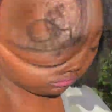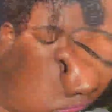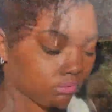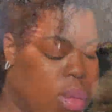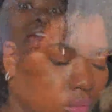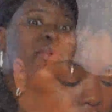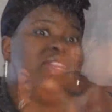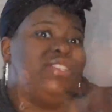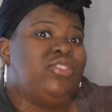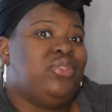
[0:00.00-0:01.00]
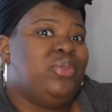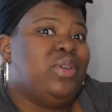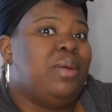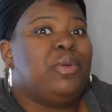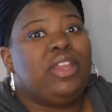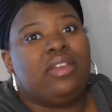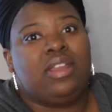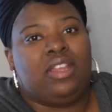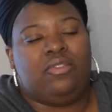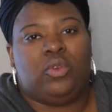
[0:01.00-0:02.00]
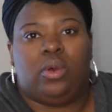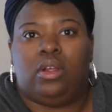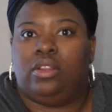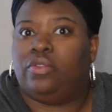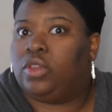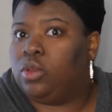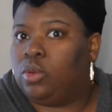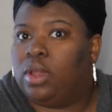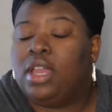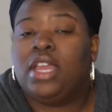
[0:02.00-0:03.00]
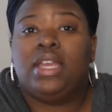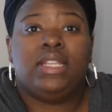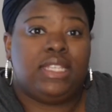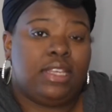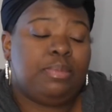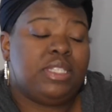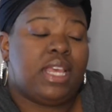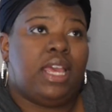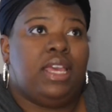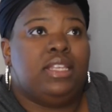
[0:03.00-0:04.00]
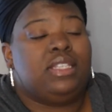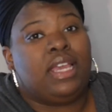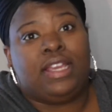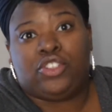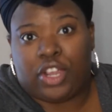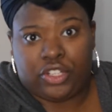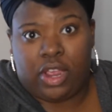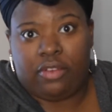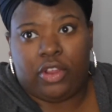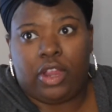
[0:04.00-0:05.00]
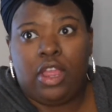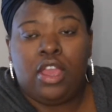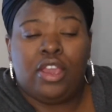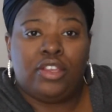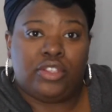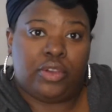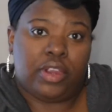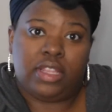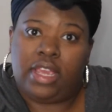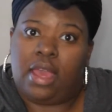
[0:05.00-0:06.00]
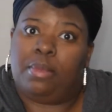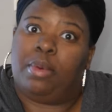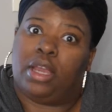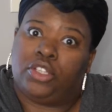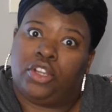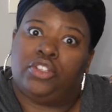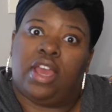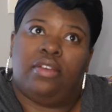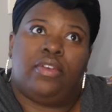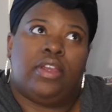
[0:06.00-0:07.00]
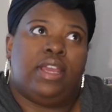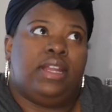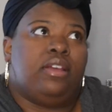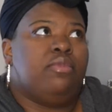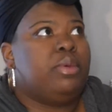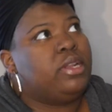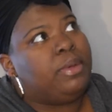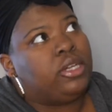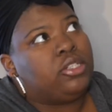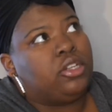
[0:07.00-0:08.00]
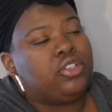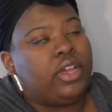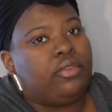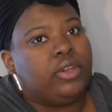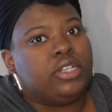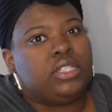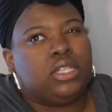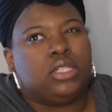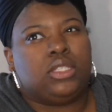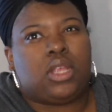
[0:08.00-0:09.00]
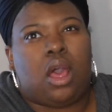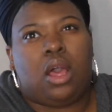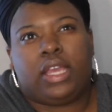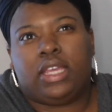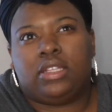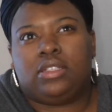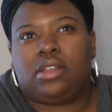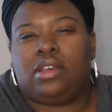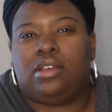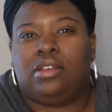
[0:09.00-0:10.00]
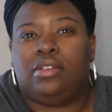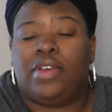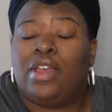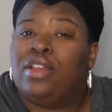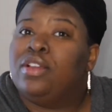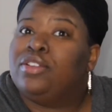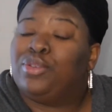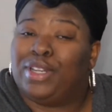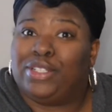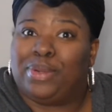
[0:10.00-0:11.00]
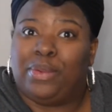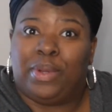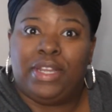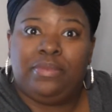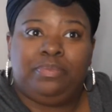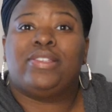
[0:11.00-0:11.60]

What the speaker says: And I wanted to come on here and give you all a few tips as a truck driver. So currently I'm a box truck driver, and I've been a box truck driver since August of 2021.